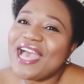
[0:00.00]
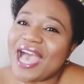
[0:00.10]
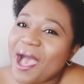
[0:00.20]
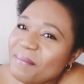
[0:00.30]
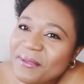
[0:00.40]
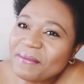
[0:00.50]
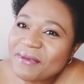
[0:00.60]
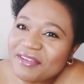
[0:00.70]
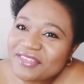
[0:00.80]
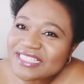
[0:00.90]
happy
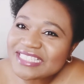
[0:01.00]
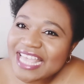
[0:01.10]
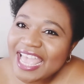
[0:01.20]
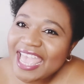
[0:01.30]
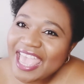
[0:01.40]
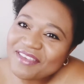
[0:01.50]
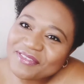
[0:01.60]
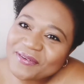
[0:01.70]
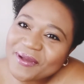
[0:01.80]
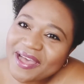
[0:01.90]
Mother's Day,
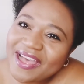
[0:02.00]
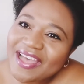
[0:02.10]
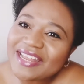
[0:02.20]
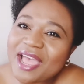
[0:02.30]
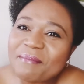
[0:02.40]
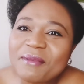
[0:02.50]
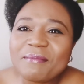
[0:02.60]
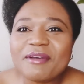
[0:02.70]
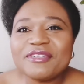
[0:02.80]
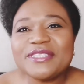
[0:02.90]
everyone. Happy
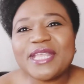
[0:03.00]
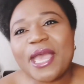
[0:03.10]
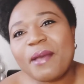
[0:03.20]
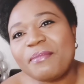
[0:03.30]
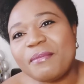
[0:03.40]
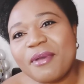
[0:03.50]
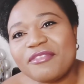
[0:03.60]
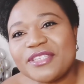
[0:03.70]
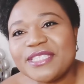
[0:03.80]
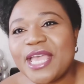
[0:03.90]
Mother's Day, happy
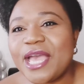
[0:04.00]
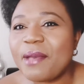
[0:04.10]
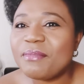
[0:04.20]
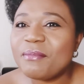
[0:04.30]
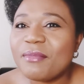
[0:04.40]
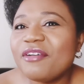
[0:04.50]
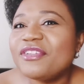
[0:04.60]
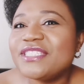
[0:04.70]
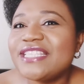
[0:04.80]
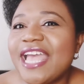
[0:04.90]
Mother's Day, happy
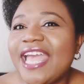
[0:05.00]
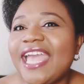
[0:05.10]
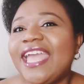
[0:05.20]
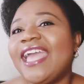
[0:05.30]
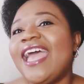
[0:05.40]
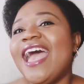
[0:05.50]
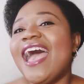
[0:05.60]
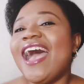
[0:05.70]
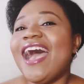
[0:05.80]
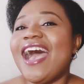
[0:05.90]
Mother's Day.
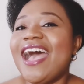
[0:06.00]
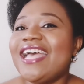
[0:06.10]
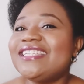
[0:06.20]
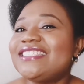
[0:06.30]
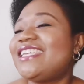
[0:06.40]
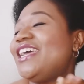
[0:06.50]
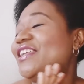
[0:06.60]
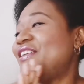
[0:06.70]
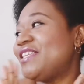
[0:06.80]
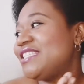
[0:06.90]
As
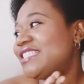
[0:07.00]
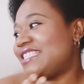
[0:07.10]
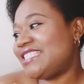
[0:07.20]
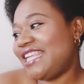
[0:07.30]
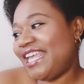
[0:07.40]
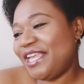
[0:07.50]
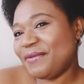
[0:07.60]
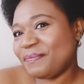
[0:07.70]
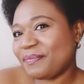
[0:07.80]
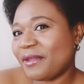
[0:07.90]
you can
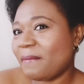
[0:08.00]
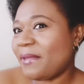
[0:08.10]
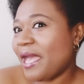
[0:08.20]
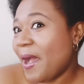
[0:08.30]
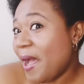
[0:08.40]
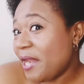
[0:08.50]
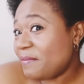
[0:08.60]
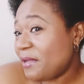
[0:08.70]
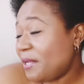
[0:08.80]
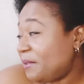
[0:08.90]
see
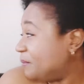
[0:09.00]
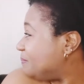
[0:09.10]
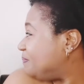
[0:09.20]
behind me,